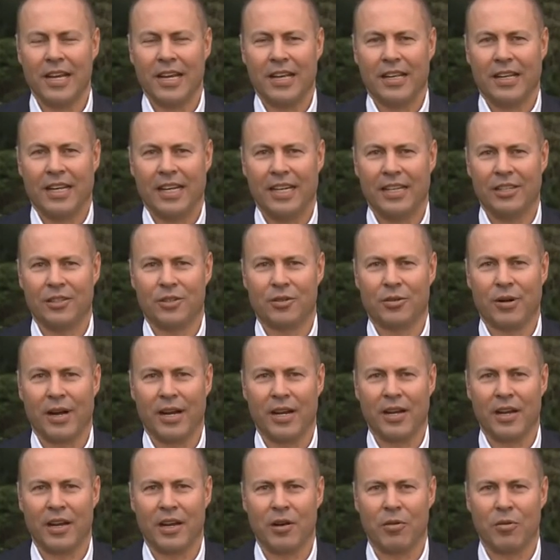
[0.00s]
his
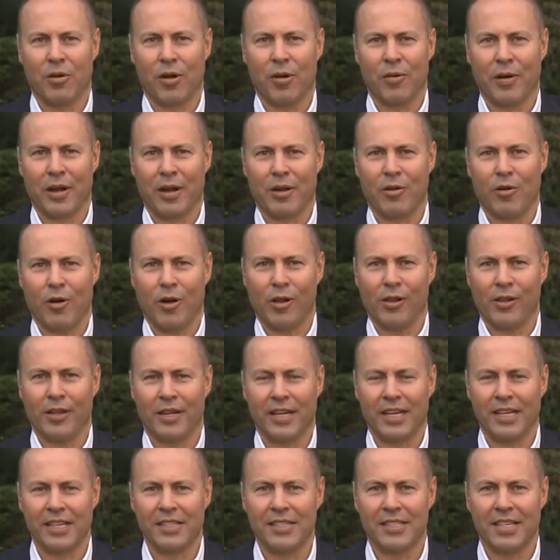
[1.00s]
great heroic
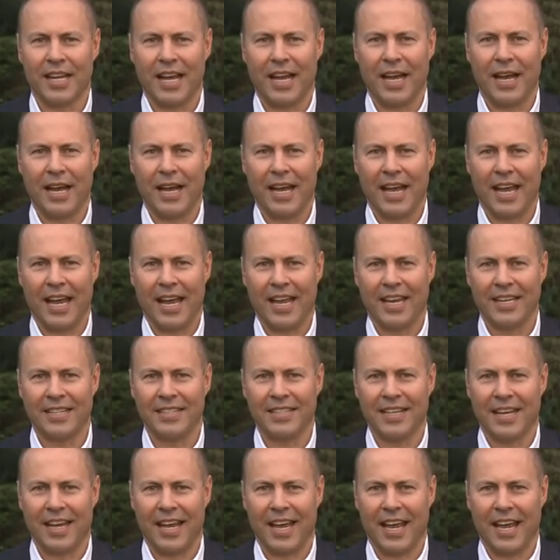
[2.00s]
qualities and
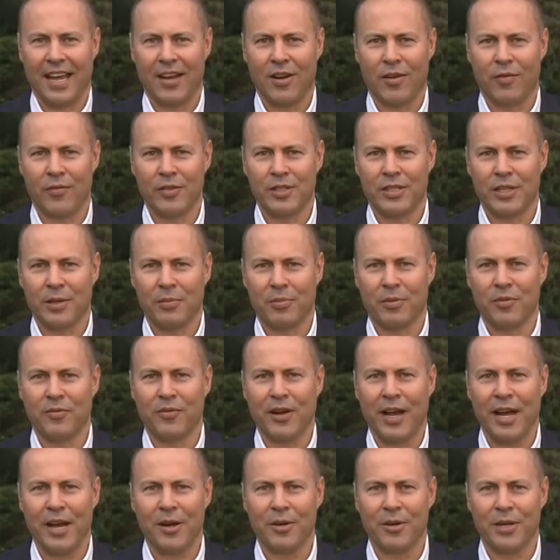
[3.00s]
obviously
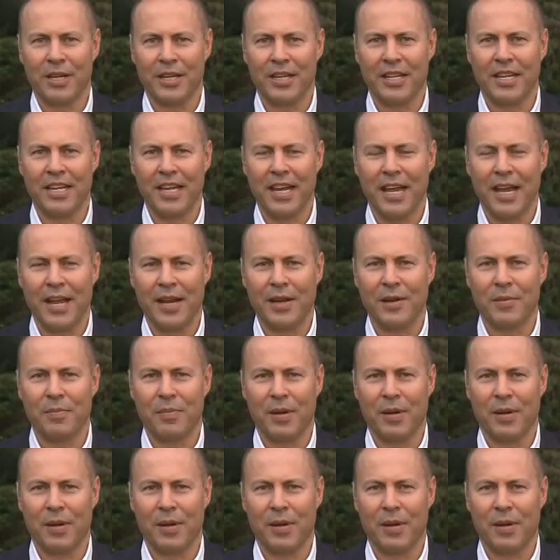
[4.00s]
prevailed in the end.